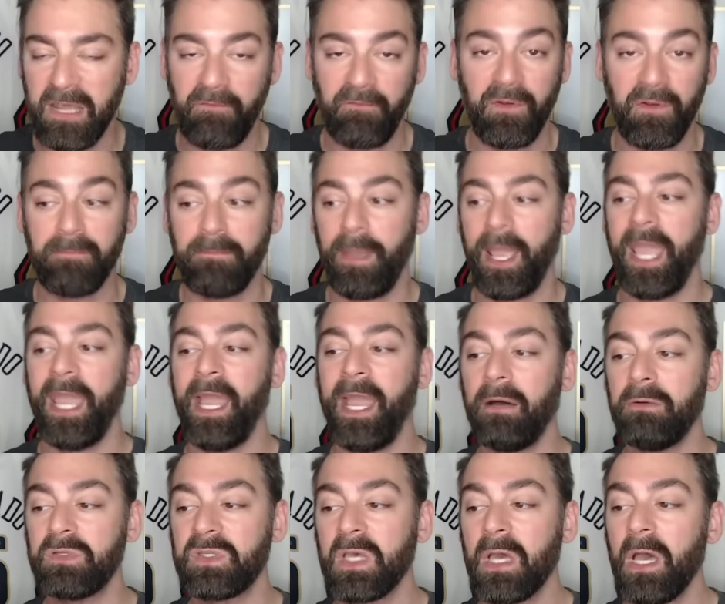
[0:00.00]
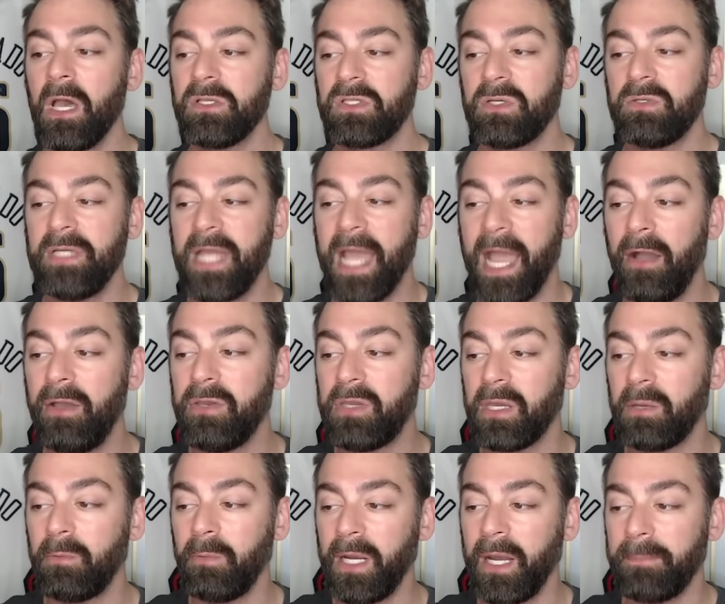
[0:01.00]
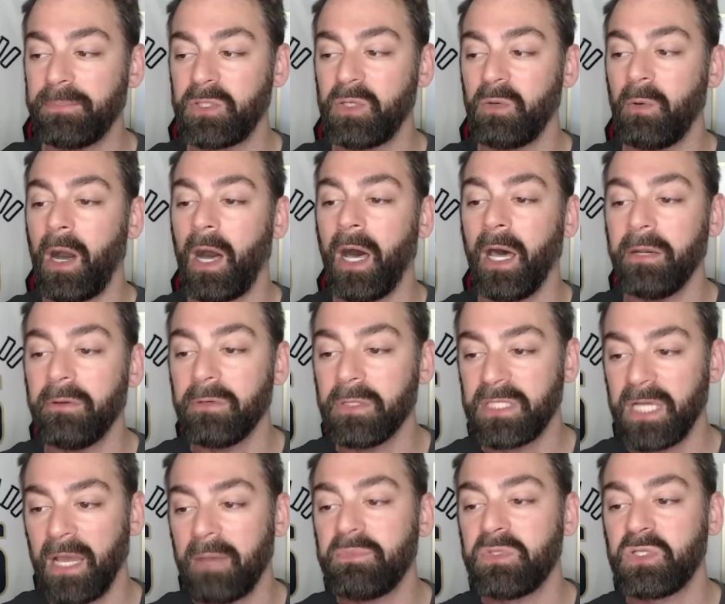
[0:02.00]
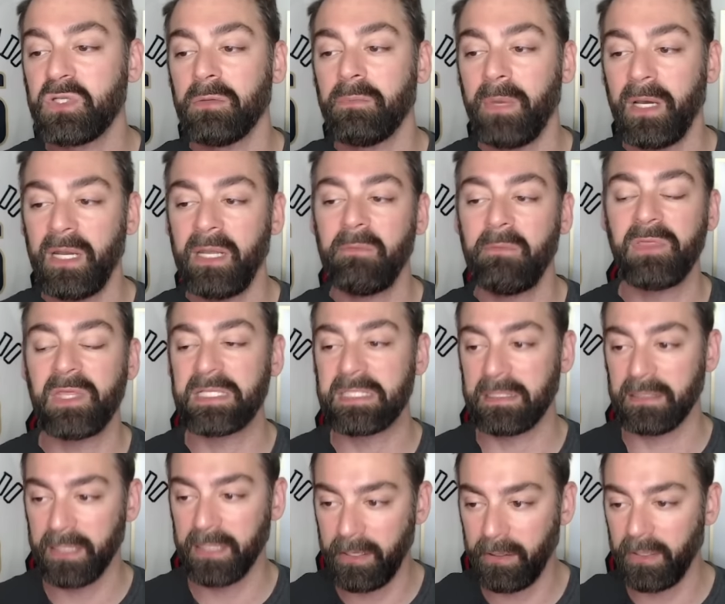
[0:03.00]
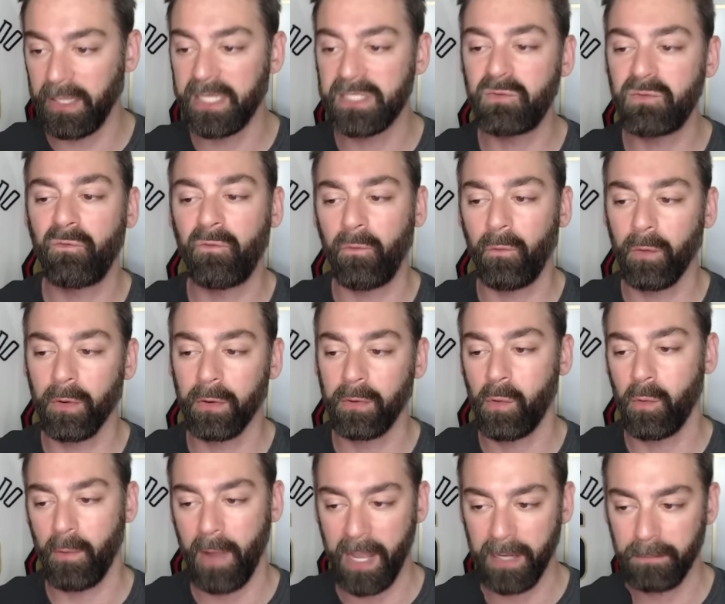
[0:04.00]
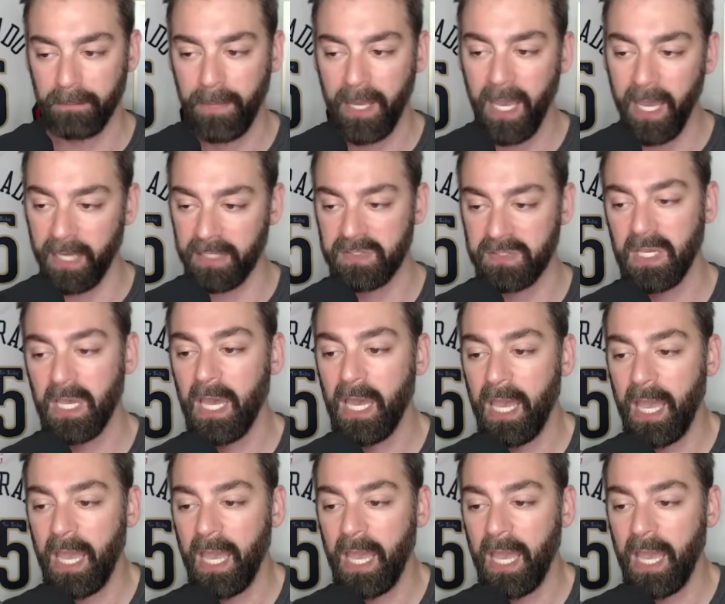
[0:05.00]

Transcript: different payouts. So now you can win up to one hundred times your money with as little as four correct picks.